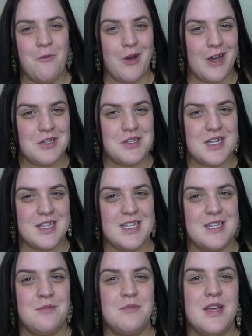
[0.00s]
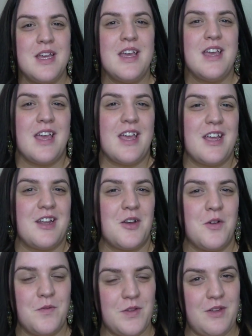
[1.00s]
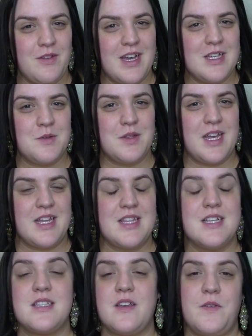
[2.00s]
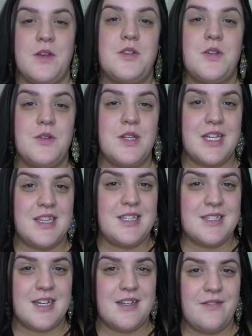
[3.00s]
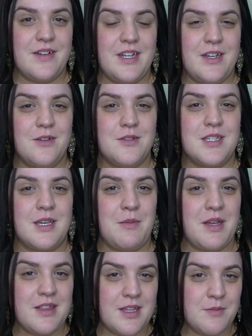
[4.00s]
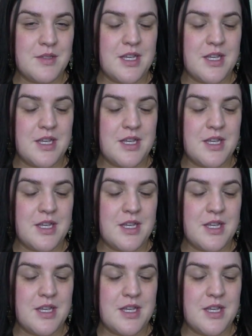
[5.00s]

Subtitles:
watching them, and hopefully you guys will like this. If you do like these kind of videos, give me a thumbs